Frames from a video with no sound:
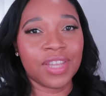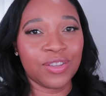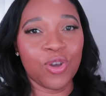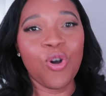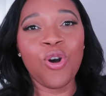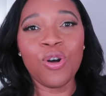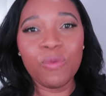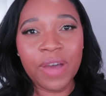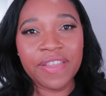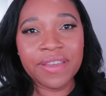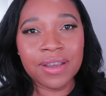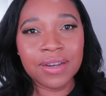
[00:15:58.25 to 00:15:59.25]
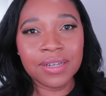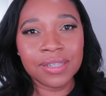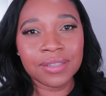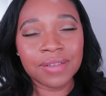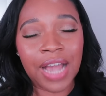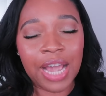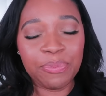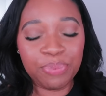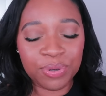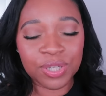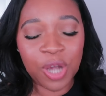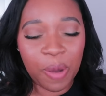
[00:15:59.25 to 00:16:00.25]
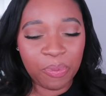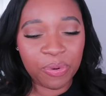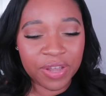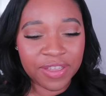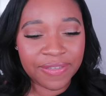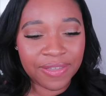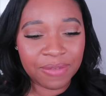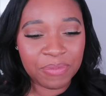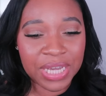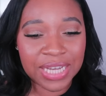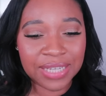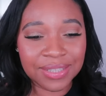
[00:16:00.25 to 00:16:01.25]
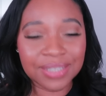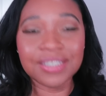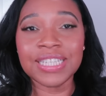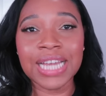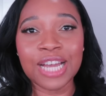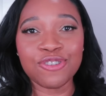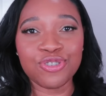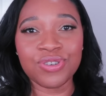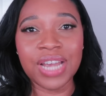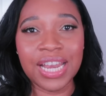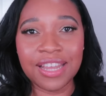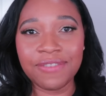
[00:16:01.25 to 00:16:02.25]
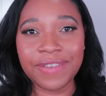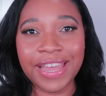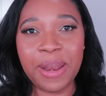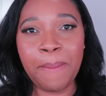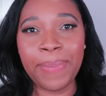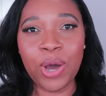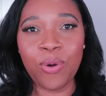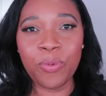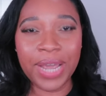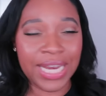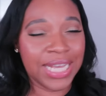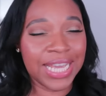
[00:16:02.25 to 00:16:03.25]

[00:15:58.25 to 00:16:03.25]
The cold weather I put up with because this is the country I live in, but when it